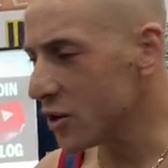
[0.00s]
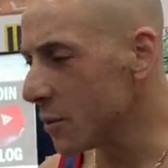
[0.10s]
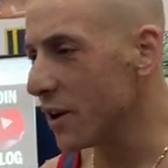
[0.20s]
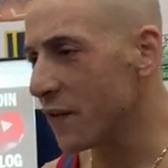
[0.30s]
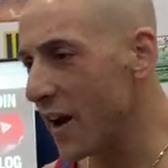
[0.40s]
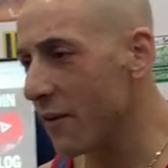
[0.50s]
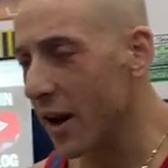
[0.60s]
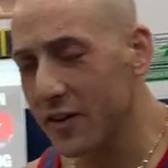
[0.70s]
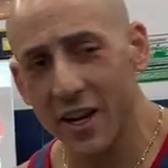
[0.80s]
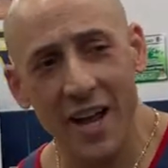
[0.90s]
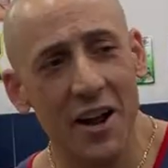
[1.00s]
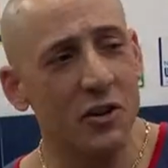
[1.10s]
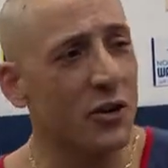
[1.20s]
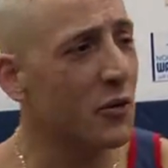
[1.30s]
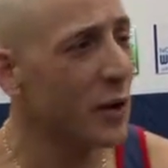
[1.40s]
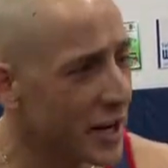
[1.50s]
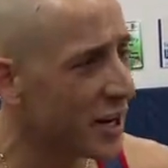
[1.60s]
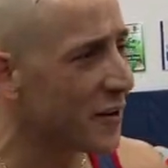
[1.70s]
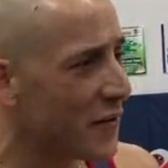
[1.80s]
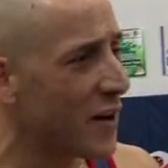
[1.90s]
you do me a favor? And I'd say, yeah, Joseph, what do you
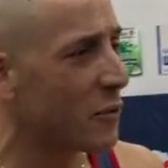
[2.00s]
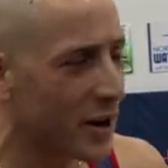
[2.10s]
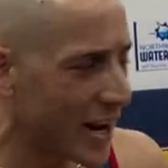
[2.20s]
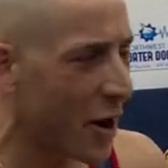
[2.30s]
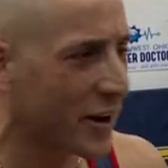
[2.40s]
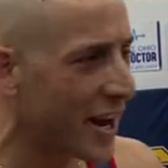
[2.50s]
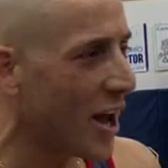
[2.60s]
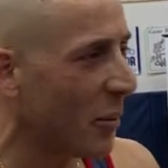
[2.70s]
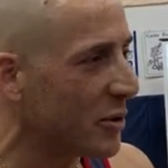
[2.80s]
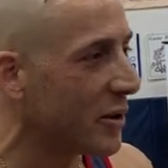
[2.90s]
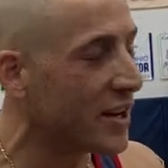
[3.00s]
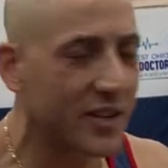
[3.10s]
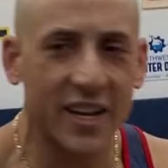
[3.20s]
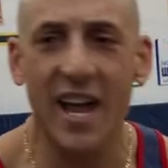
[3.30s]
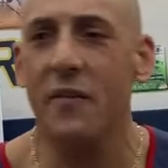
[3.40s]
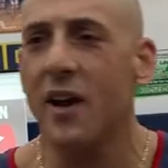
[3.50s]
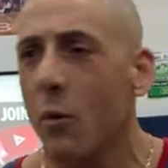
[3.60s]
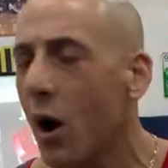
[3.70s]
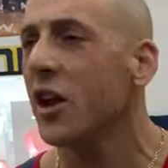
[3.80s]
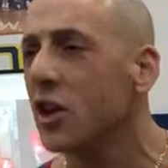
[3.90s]
need a favor? What, how can I help you? And he'd say, Kevin,
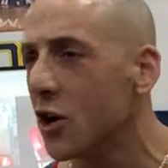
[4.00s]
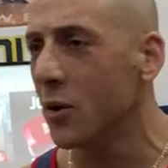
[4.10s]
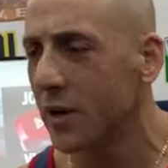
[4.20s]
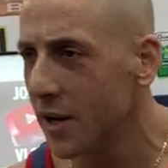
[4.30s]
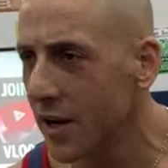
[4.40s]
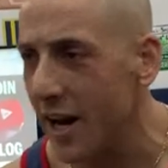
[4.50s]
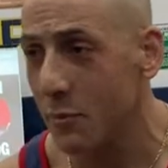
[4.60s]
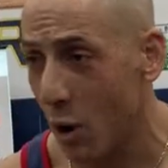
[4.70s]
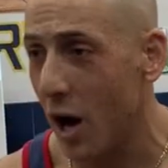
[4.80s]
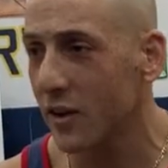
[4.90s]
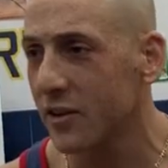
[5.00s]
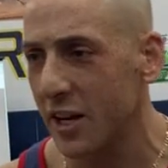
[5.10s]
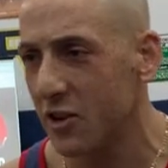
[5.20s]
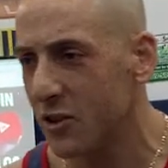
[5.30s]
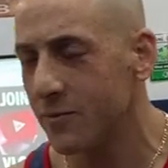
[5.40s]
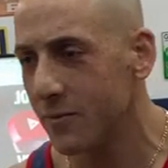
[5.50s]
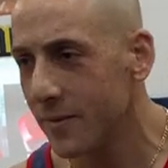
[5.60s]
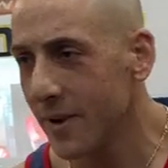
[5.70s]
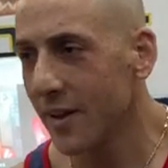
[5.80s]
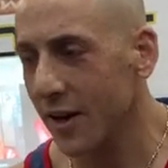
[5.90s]
I want you, and he'd pause like,
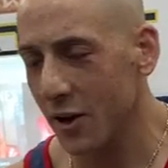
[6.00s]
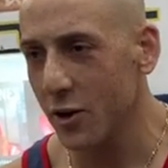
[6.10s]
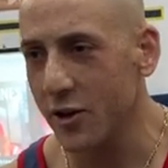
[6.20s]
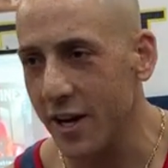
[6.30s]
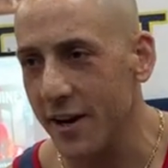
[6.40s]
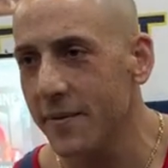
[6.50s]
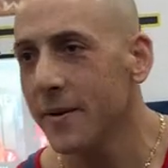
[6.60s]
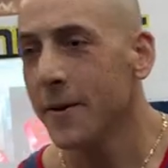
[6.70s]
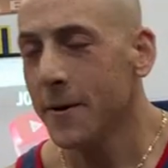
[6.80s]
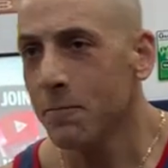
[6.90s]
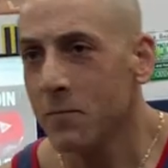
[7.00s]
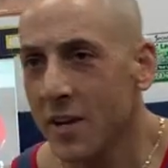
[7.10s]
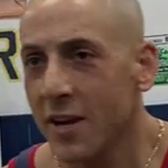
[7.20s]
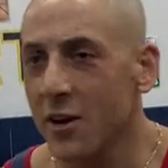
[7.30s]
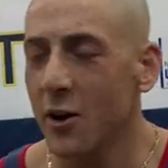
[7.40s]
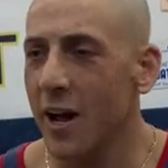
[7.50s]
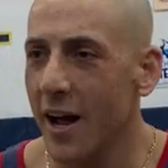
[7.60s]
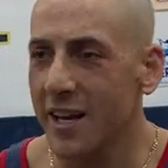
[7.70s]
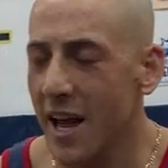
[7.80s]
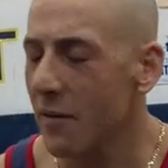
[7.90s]
like a good kid. He'd go,
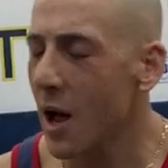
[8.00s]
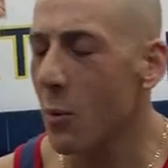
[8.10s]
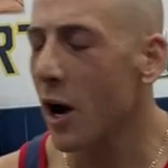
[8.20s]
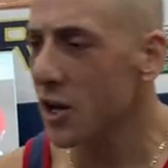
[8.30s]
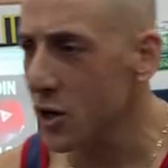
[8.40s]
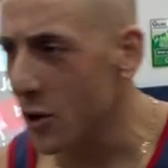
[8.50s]
uh, Kevin, I want